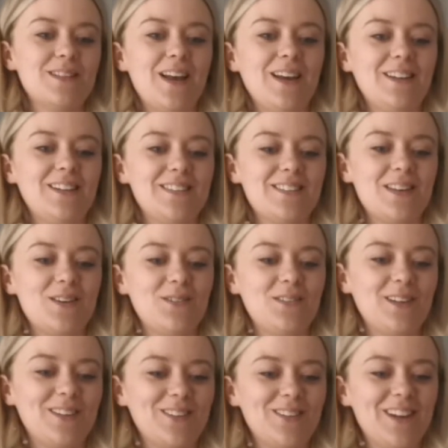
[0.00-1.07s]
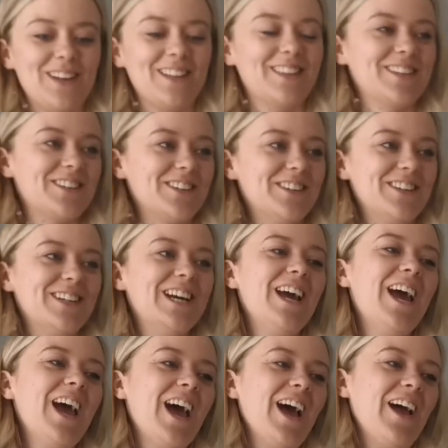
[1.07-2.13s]
Oh, my dog's just letting herself in,
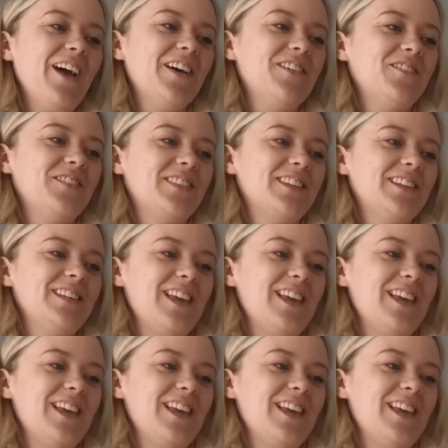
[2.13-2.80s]
creaking the door.